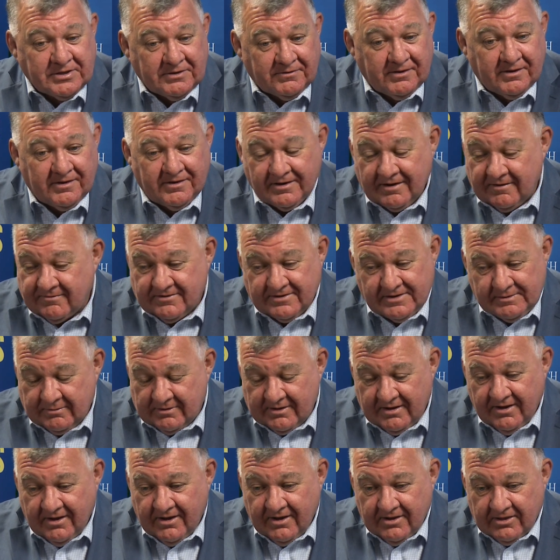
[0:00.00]
of
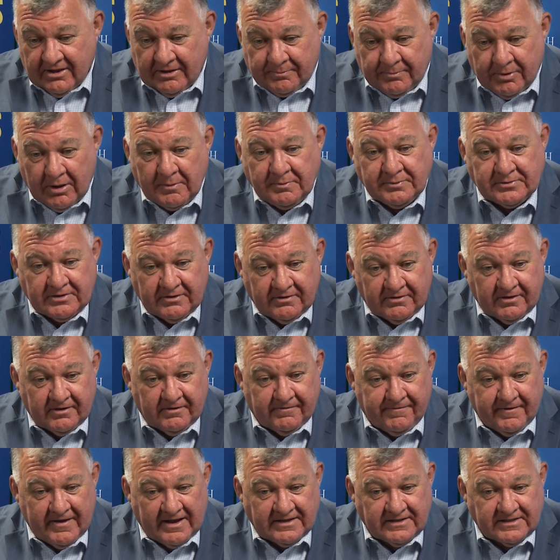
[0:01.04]
the
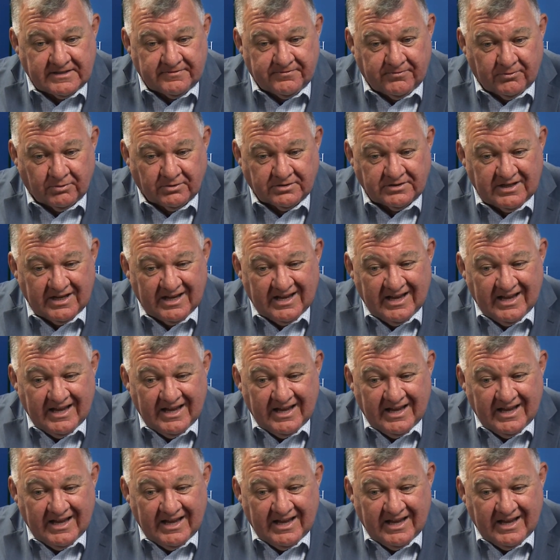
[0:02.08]
defence force